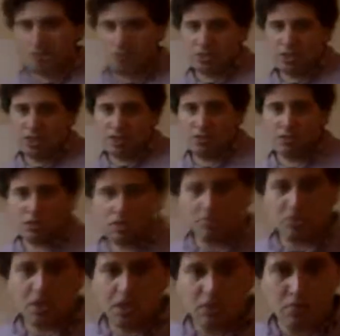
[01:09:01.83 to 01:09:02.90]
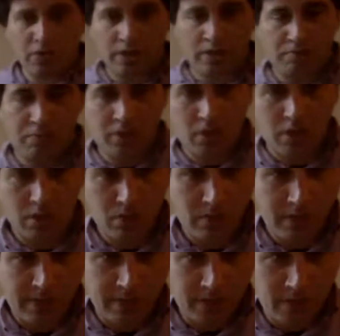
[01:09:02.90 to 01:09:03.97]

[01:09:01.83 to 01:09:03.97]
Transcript: But then here comes the iterated part. We have